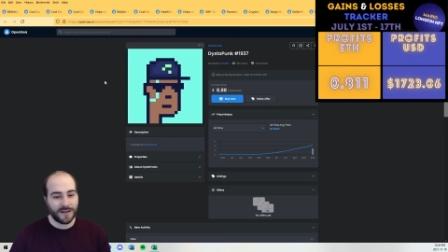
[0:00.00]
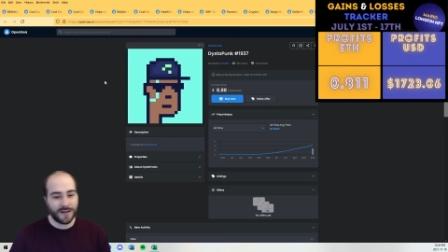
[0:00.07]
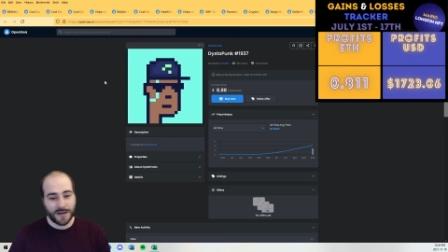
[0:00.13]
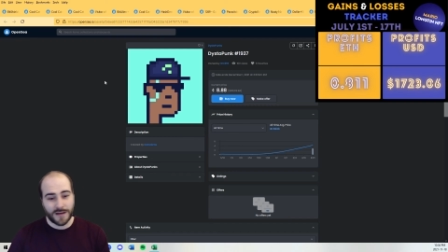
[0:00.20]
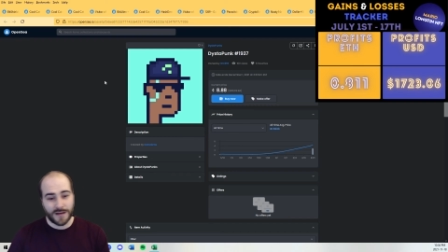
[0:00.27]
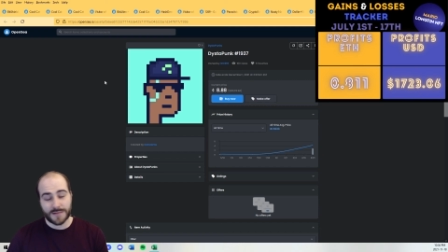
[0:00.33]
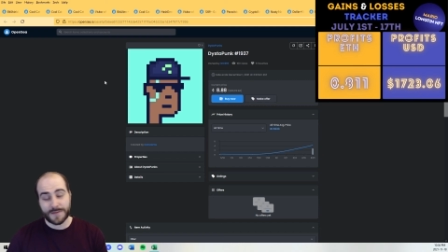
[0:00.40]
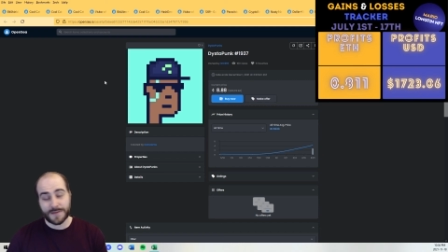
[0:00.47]

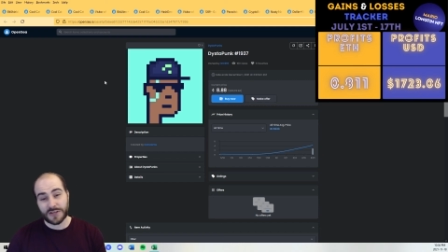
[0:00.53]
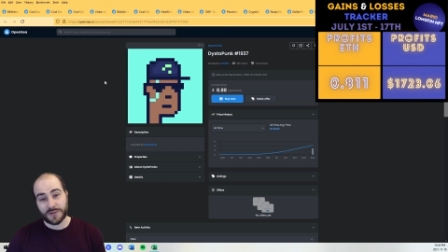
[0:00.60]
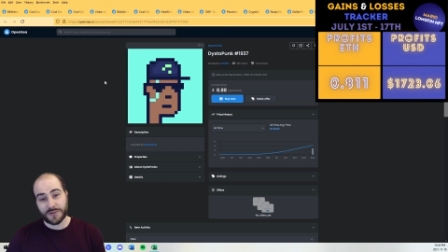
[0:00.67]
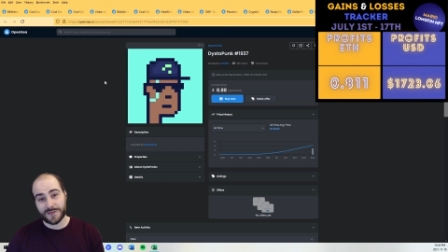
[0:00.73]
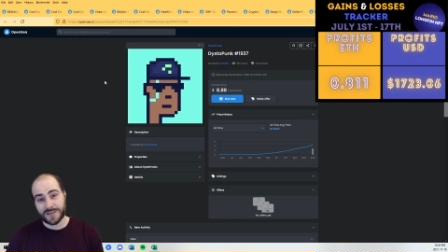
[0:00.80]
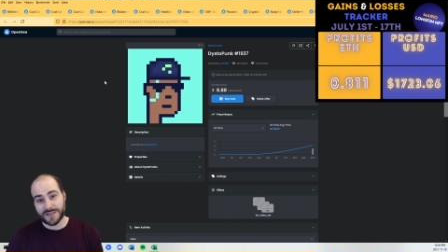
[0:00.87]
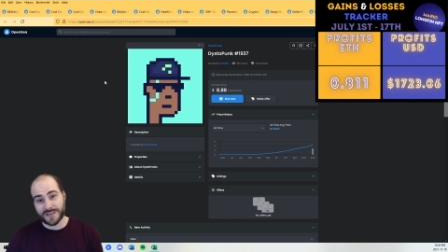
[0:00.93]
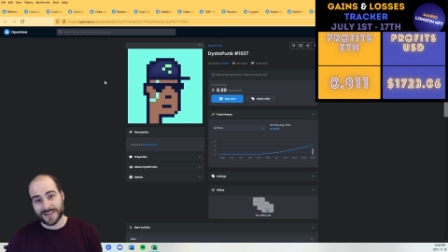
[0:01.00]
Especially with the
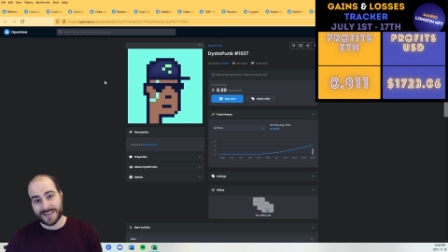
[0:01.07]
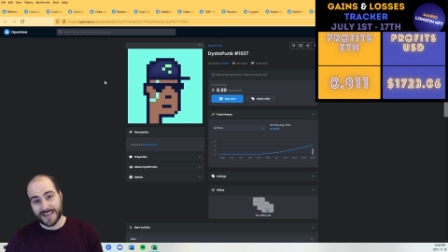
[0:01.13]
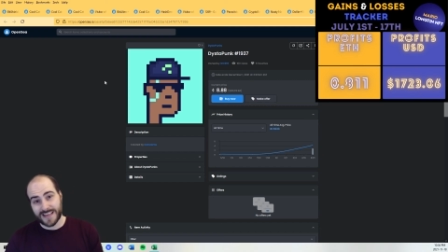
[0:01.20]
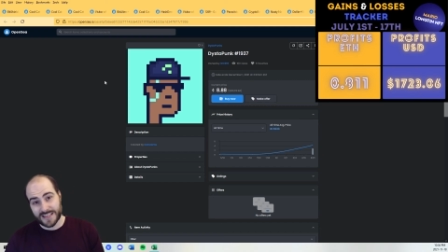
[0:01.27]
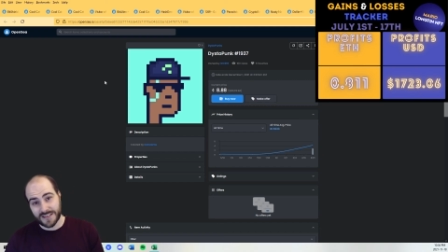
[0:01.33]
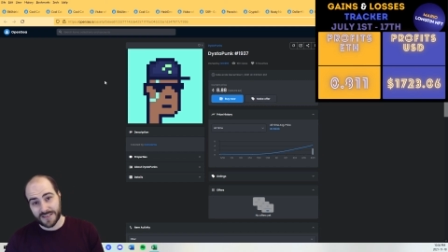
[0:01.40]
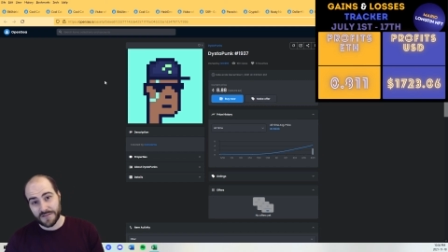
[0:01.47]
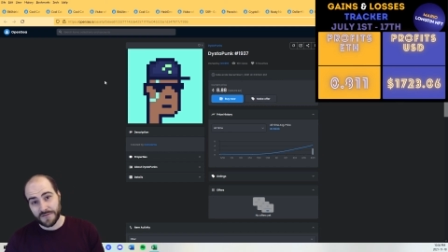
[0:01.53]
success
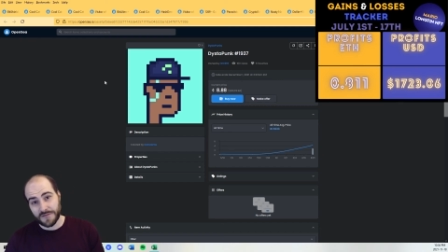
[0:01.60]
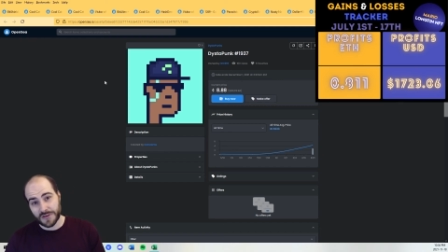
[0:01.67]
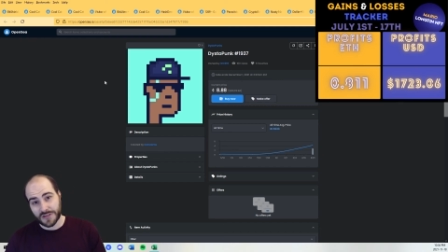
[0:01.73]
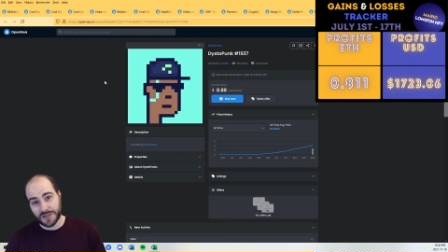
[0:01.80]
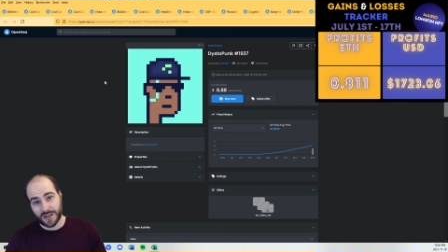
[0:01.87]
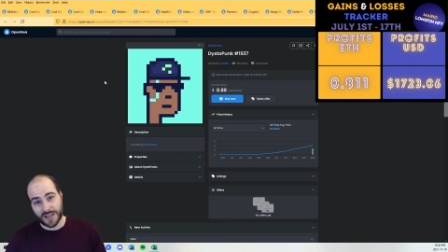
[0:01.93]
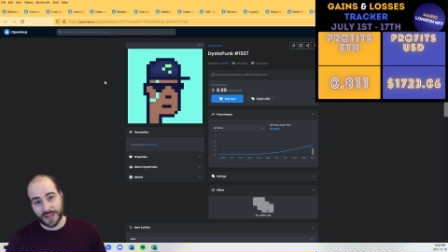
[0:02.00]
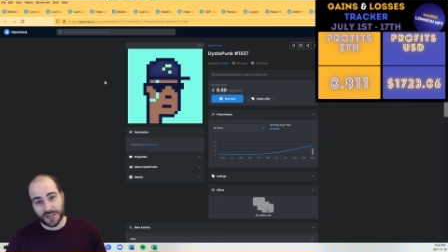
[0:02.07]
of the first
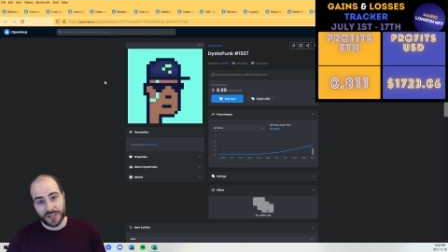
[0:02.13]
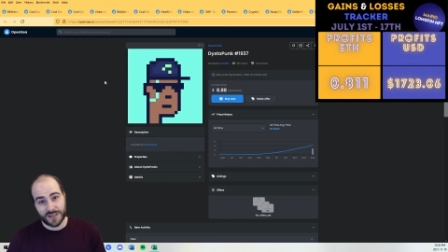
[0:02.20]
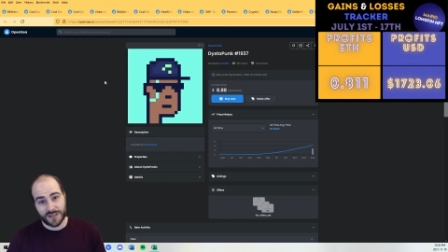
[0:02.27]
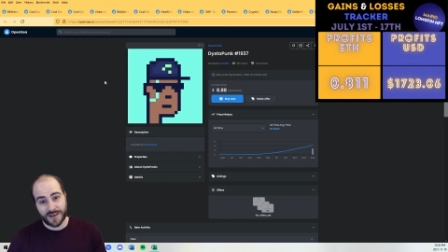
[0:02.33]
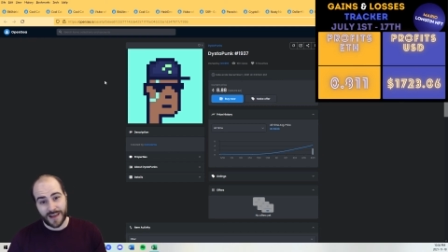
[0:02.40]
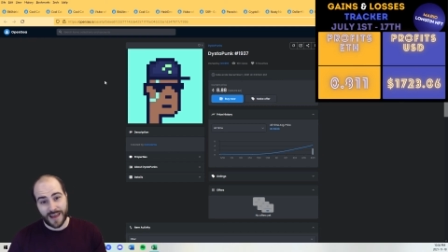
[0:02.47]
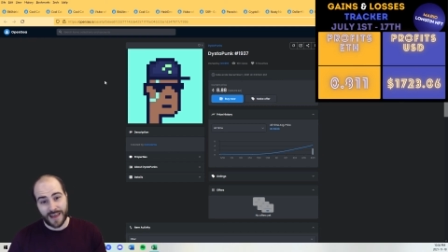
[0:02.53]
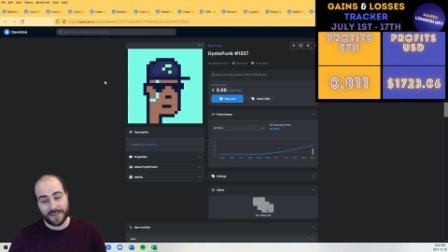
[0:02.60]
collection
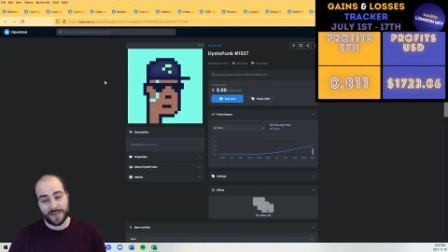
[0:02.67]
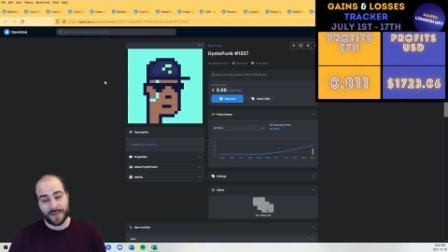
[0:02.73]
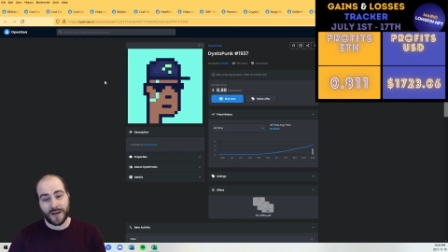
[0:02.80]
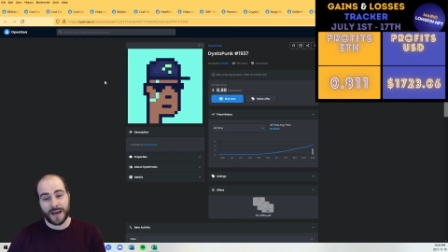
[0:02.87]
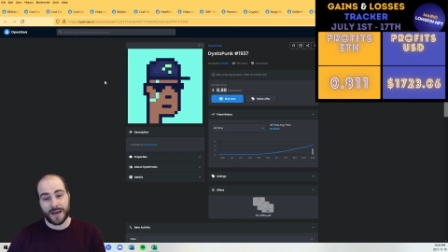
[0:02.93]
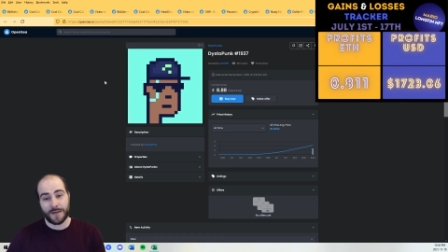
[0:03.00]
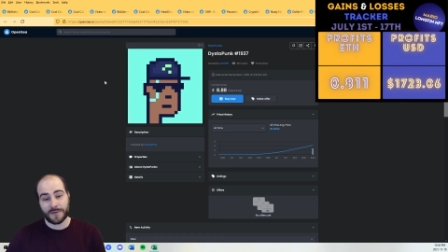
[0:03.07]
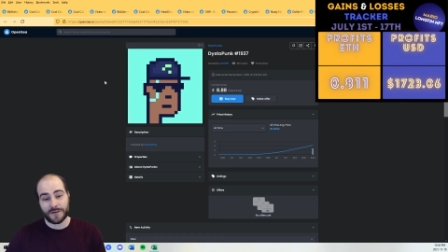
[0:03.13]
and how
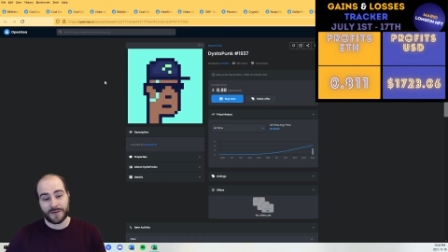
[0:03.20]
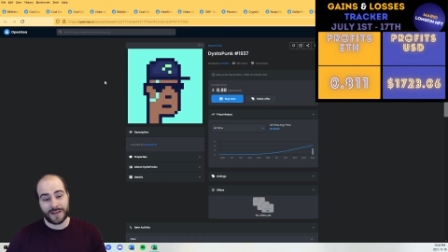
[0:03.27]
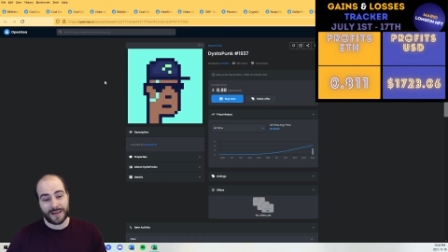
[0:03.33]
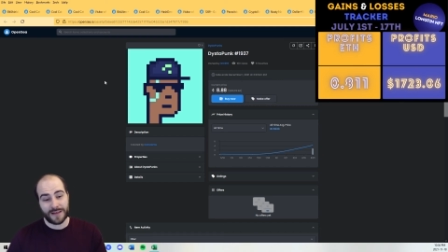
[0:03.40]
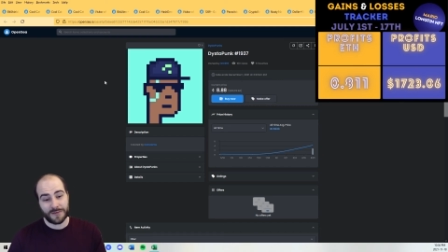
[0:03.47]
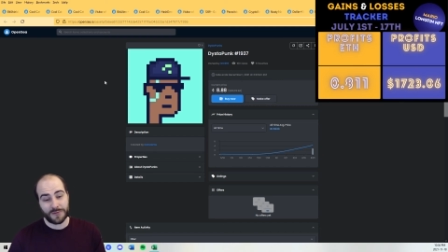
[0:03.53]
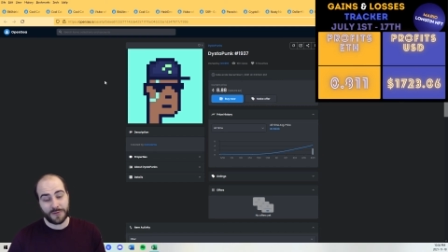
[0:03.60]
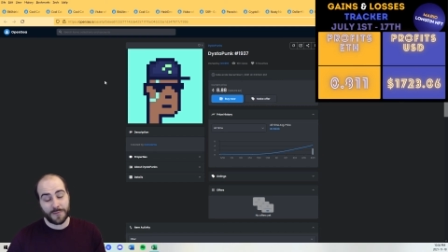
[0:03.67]
many, like
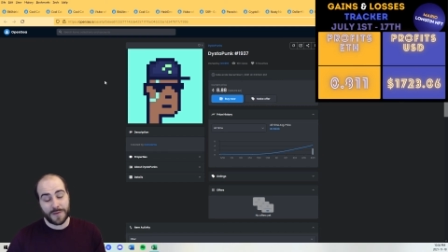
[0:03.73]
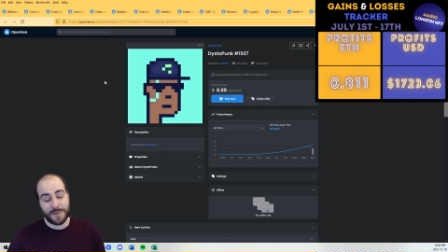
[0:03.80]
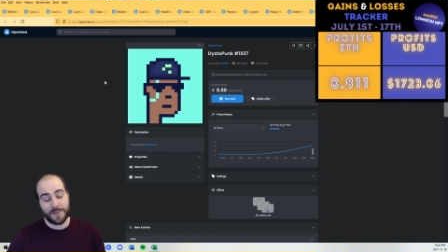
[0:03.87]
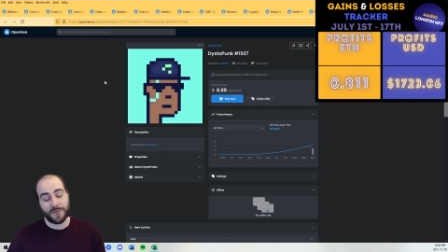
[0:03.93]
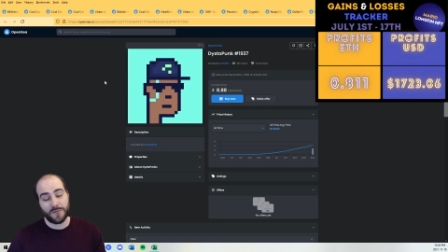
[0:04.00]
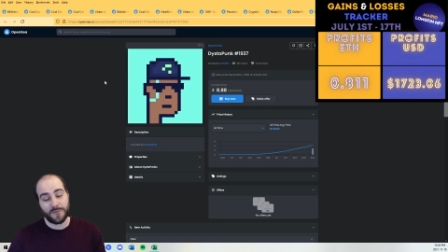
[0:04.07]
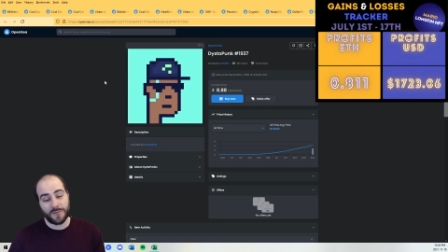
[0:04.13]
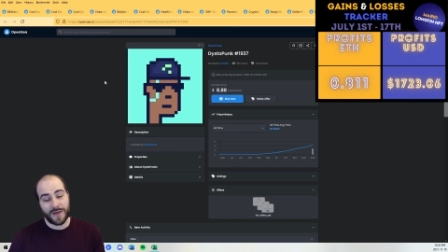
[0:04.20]
the people
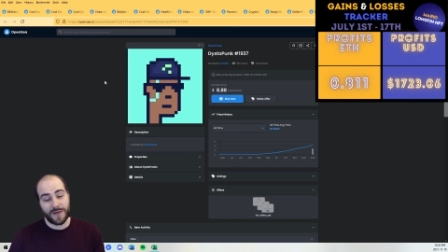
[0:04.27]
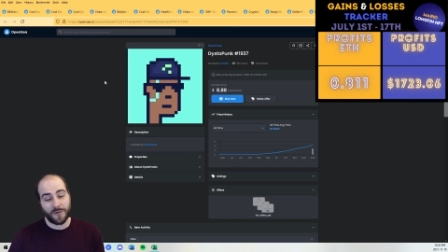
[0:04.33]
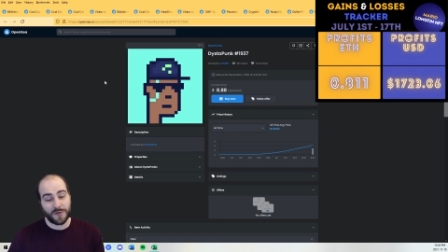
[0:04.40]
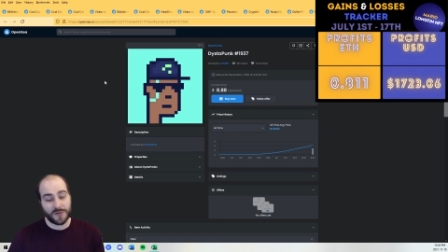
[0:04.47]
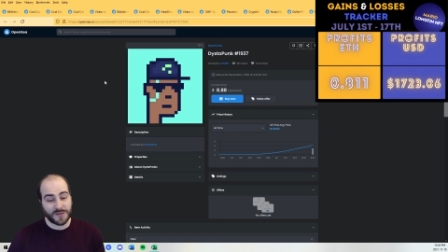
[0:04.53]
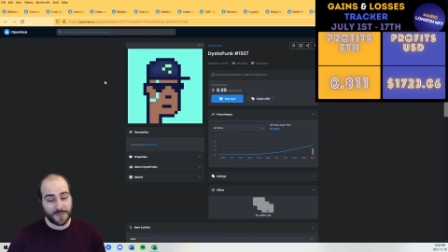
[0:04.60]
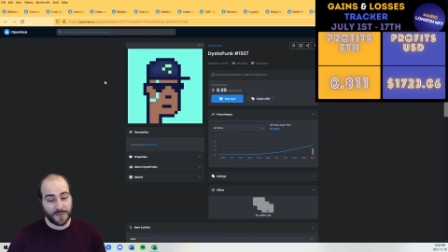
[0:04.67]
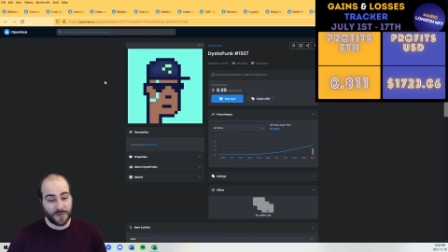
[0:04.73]
that were
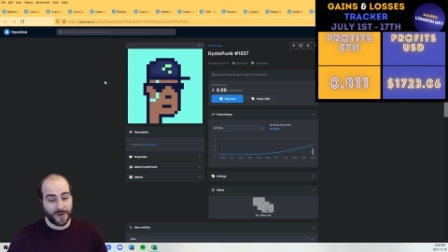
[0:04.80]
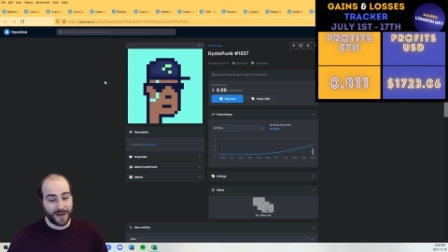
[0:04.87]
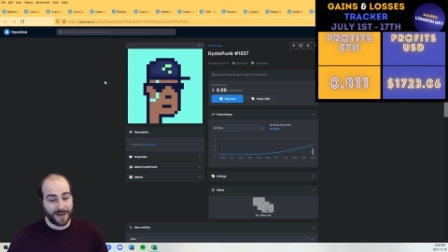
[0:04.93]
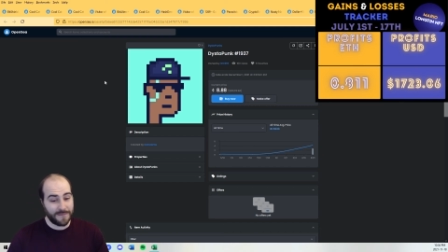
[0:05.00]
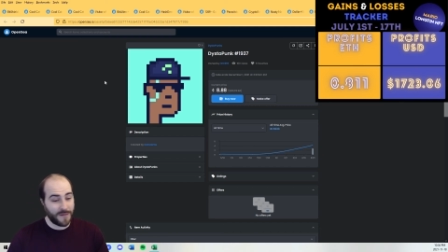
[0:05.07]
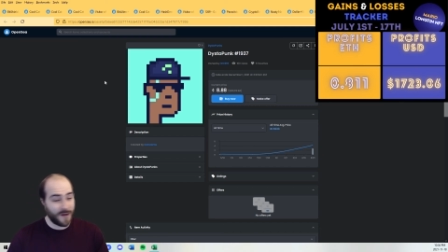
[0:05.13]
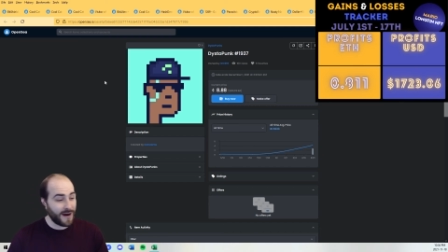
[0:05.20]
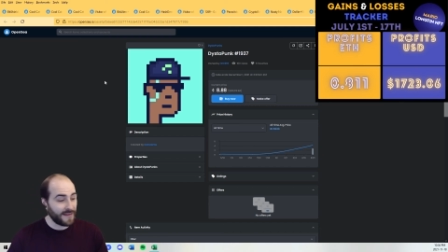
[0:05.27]
supporting
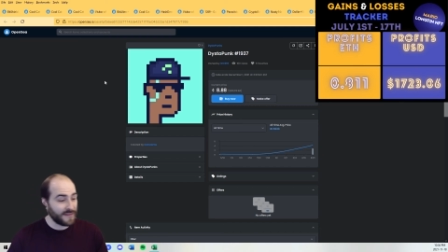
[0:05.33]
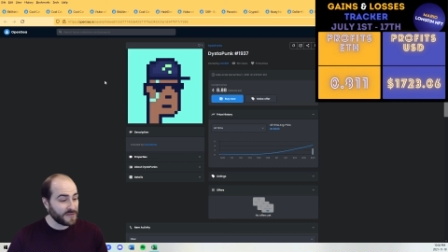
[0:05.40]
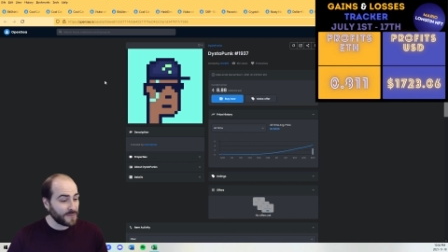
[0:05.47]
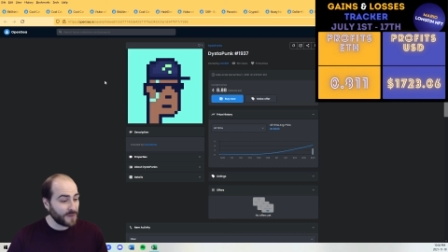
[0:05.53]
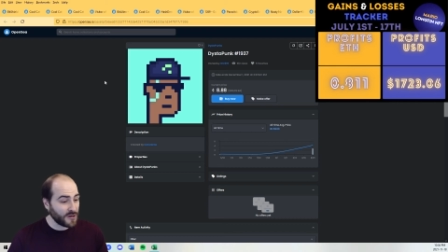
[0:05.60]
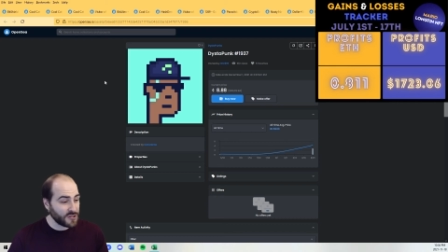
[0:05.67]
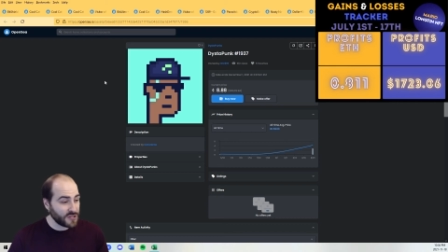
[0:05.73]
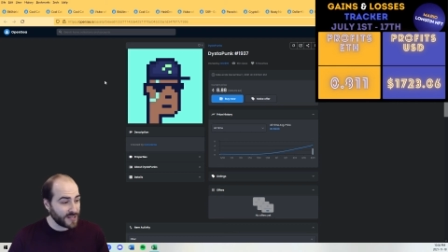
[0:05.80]
behind this
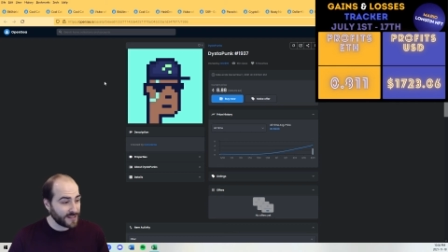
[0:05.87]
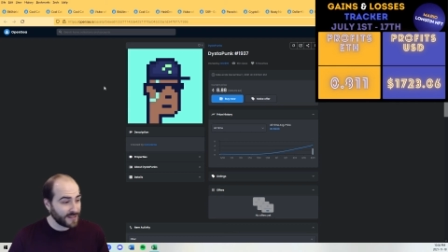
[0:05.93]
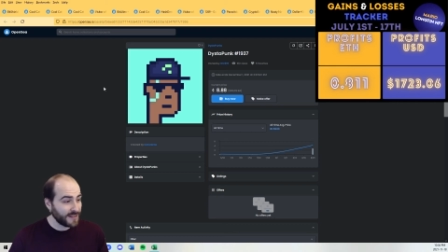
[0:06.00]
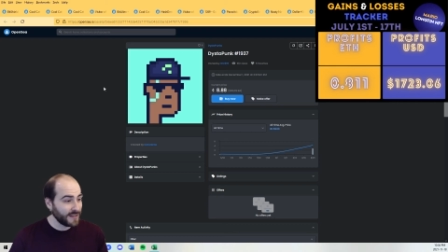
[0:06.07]
project,